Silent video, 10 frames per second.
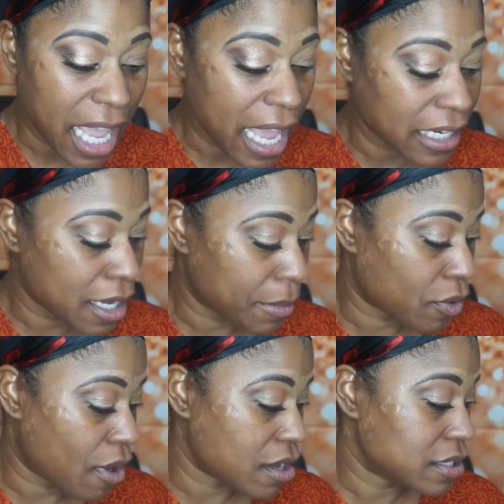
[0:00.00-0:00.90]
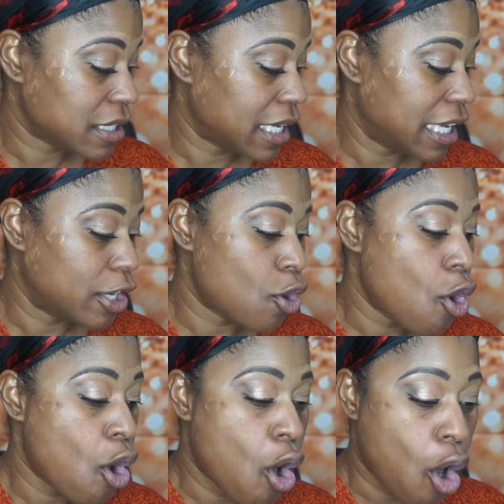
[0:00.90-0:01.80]
I had come across in
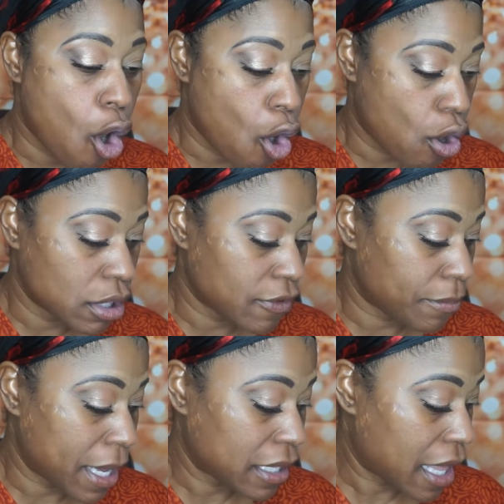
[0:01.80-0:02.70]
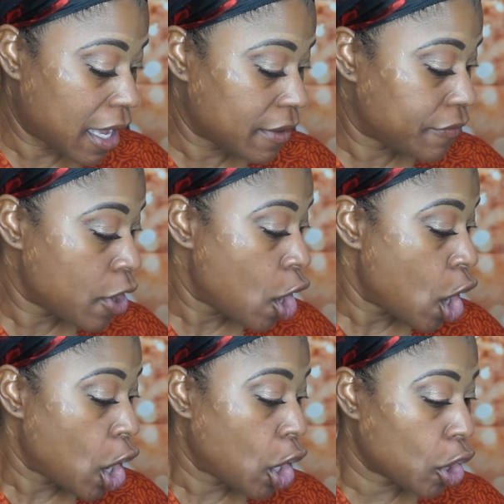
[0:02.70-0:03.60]
all of my life.
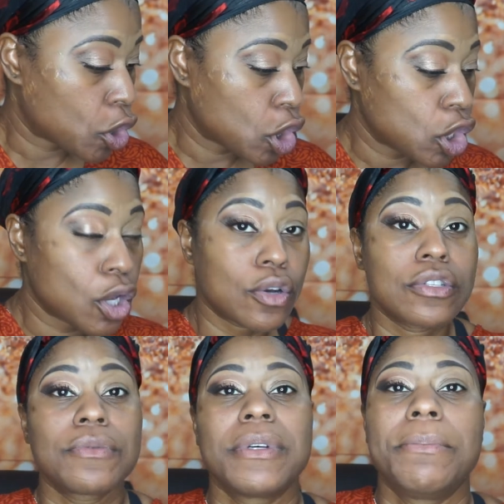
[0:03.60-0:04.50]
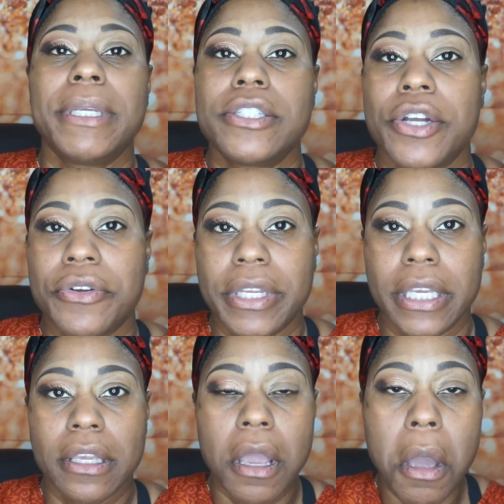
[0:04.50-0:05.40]
Her clothes would be
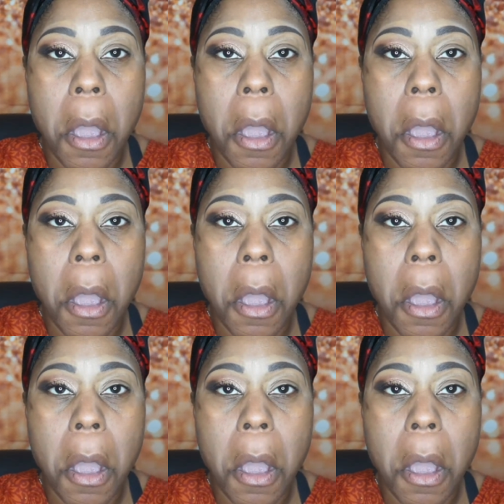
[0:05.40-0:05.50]
dirty.